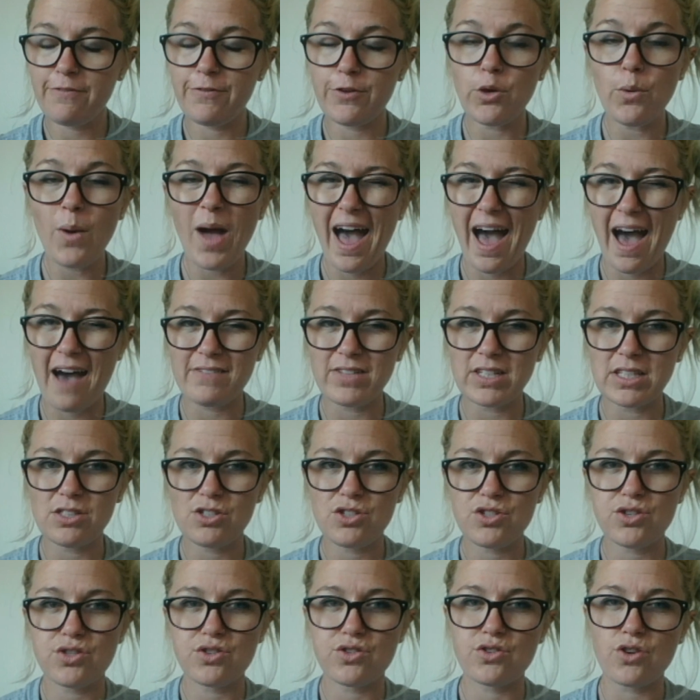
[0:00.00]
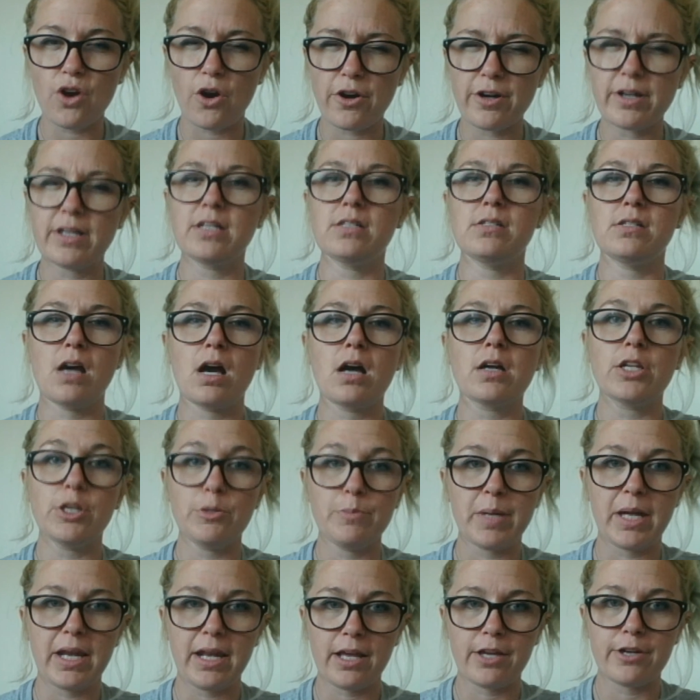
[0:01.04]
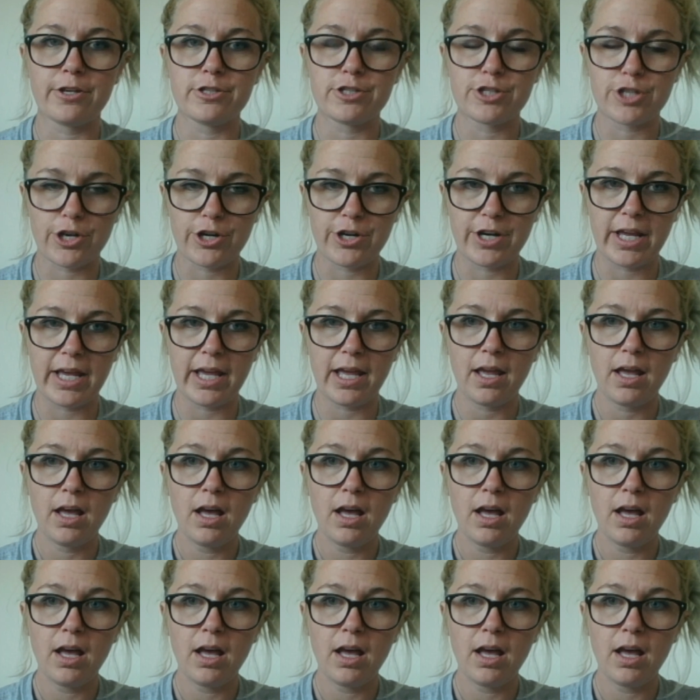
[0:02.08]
haven't started documenting your journey